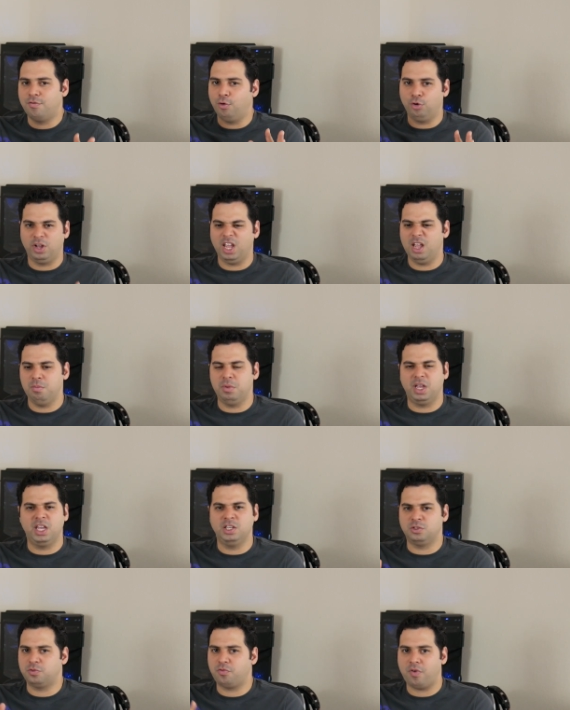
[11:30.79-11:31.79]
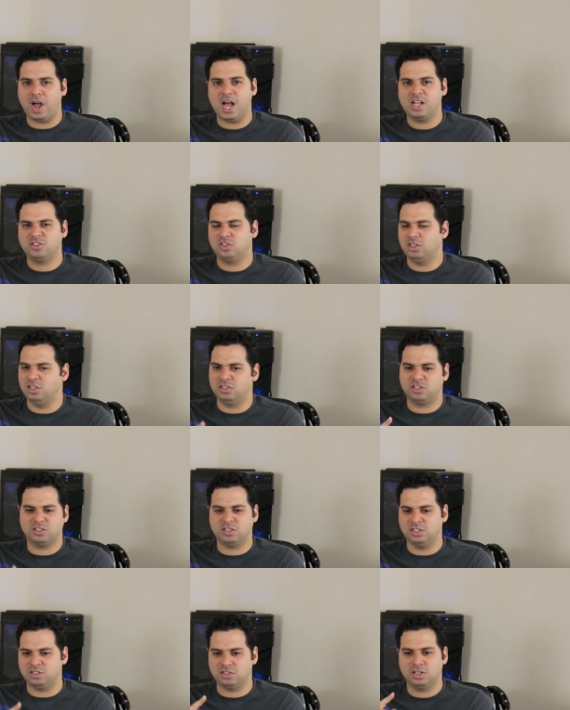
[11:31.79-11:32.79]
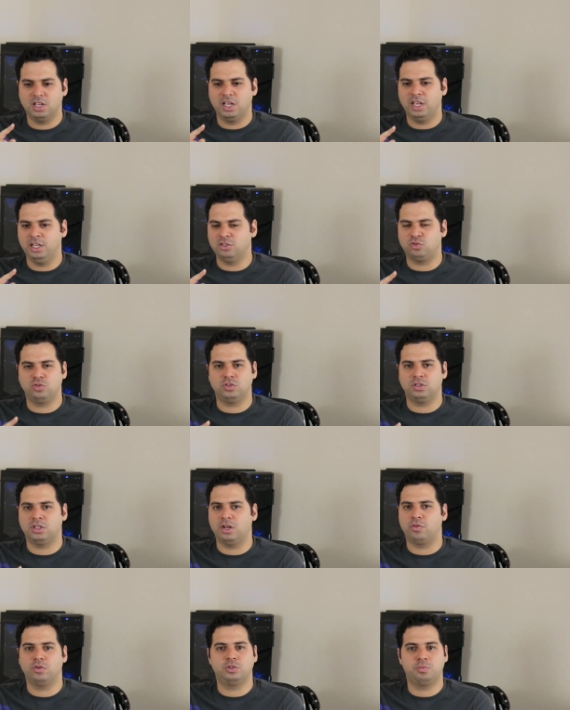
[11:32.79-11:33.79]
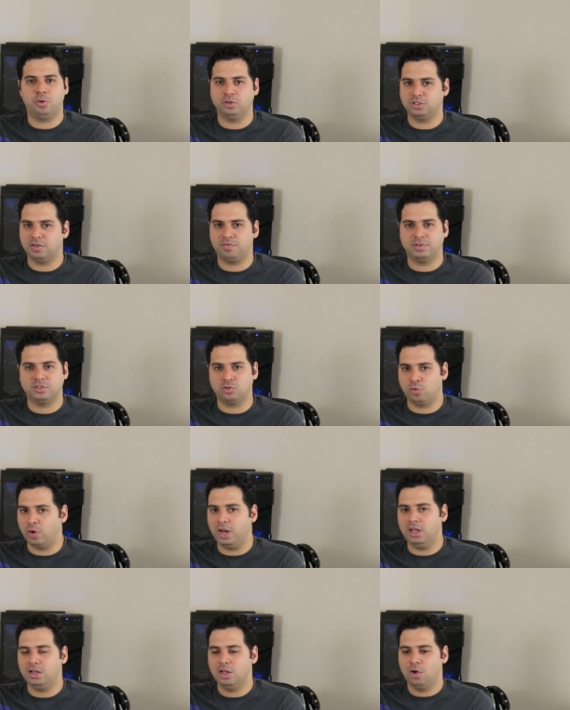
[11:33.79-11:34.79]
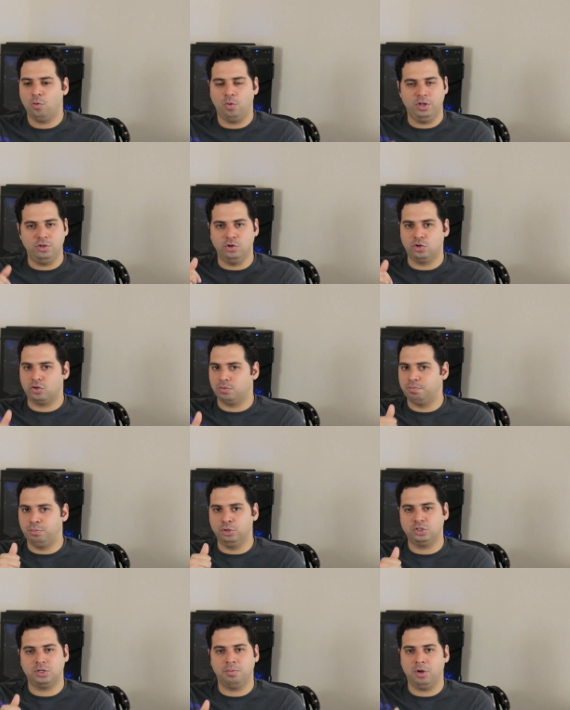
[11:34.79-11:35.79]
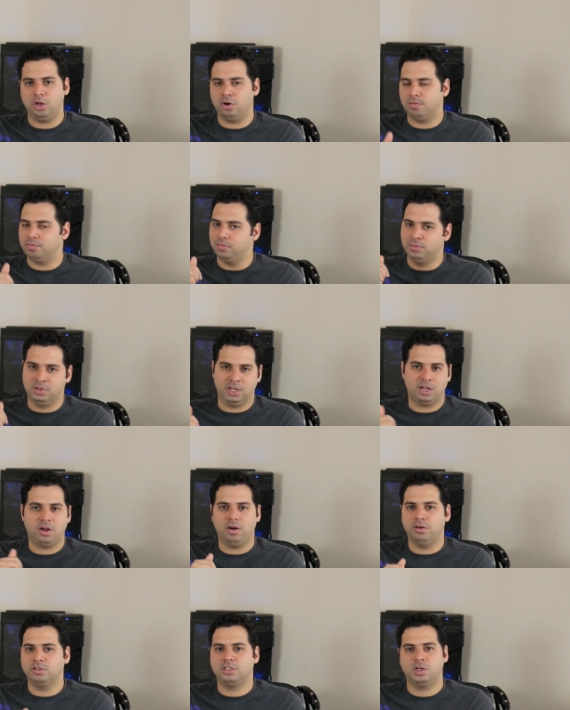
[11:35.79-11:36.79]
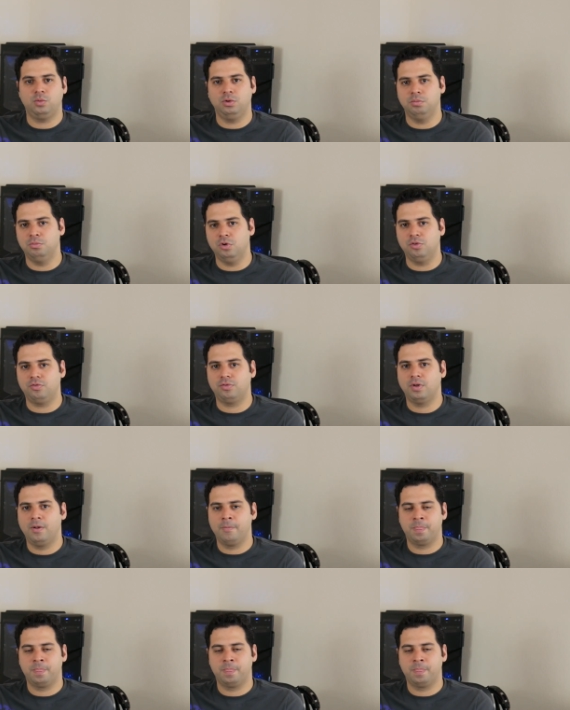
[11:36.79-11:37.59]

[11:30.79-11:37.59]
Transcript: for gaming, it's fast, the responsive is great. When you push a button, the carousel will move.